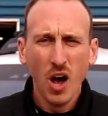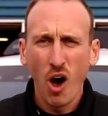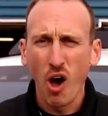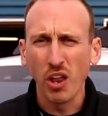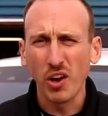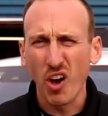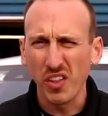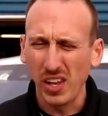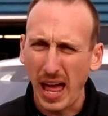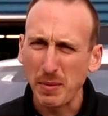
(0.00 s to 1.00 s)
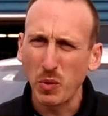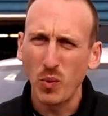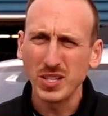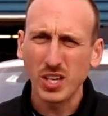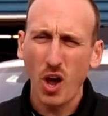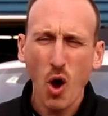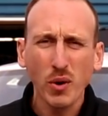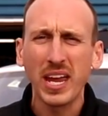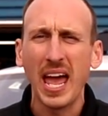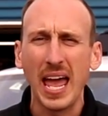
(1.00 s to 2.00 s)
All in all, the alignment was
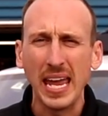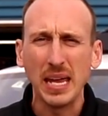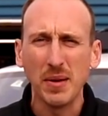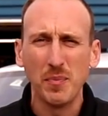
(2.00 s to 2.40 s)
okay,